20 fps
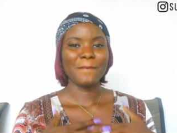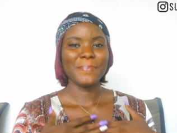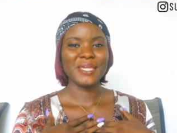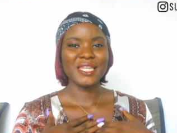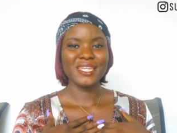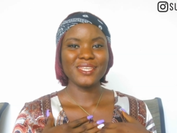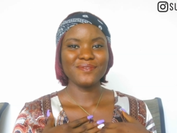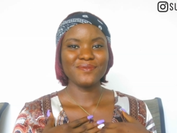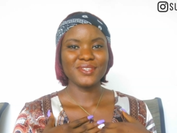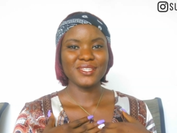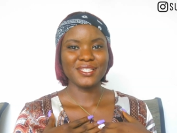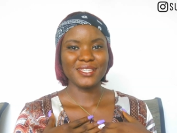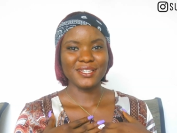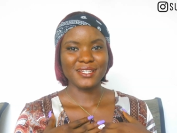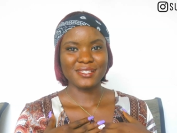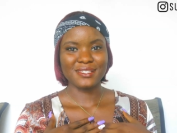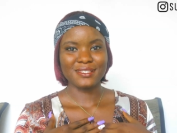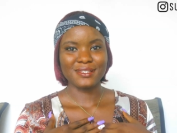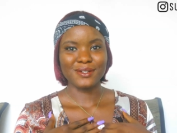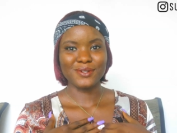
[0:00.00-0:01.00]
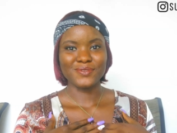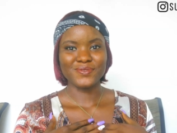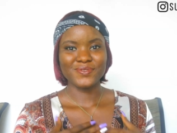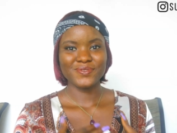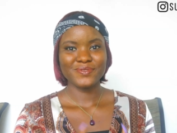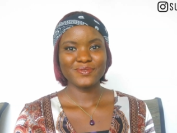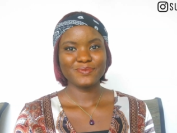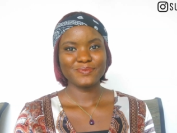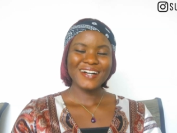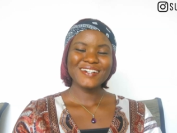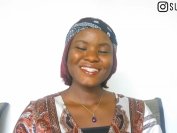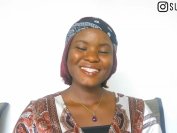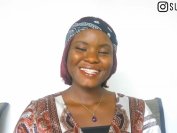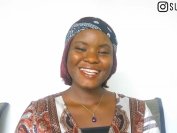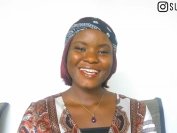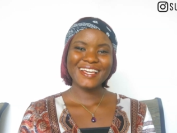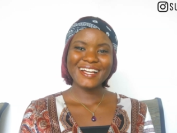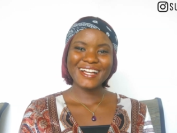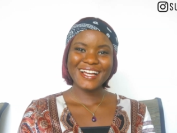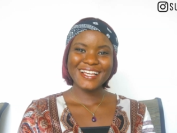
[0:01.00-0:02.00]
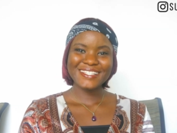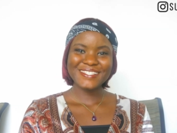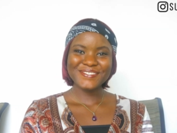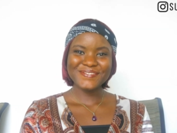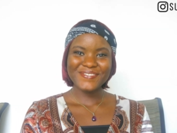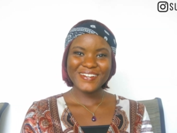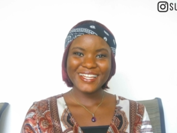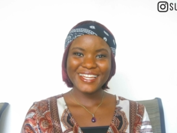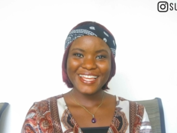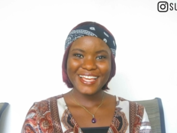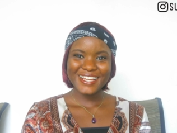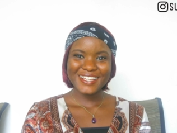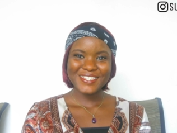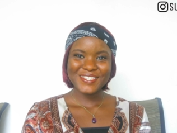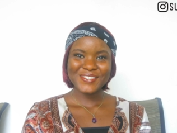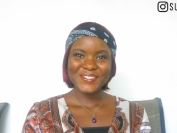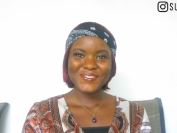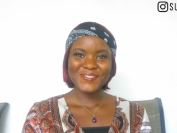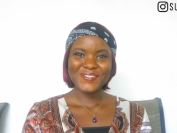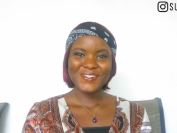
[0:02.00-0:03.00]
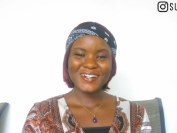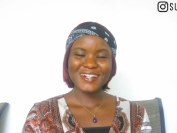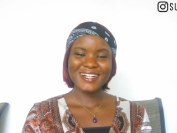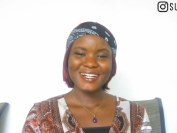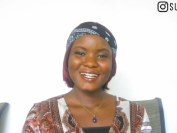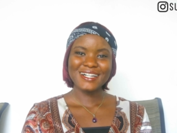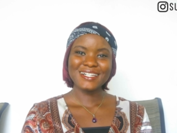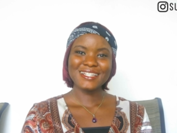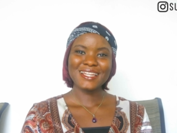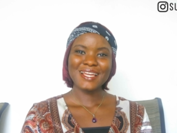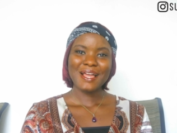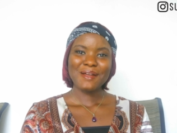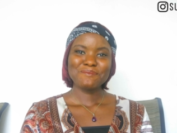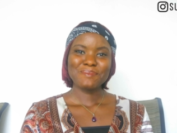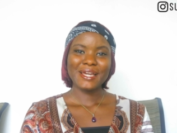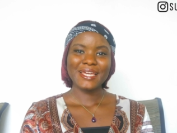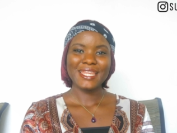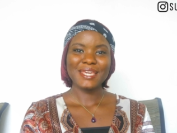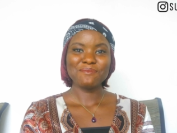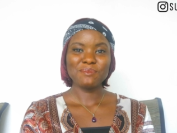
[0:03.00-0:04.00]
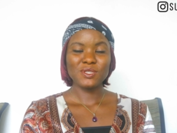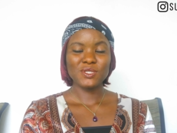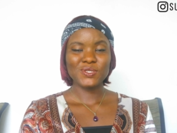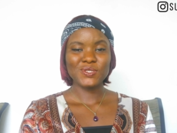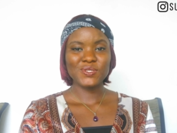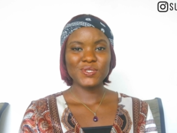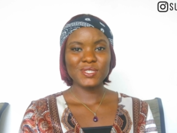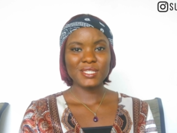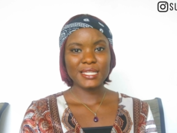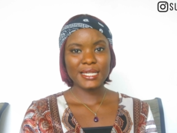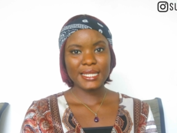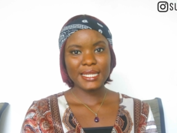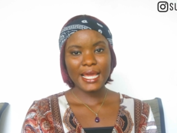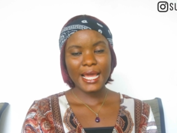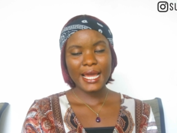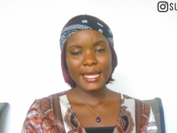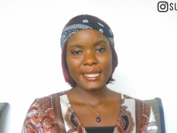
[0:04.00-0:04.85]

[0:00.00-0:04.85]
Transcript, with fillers: believe in yourself i'll see you guys in my next one my name is susan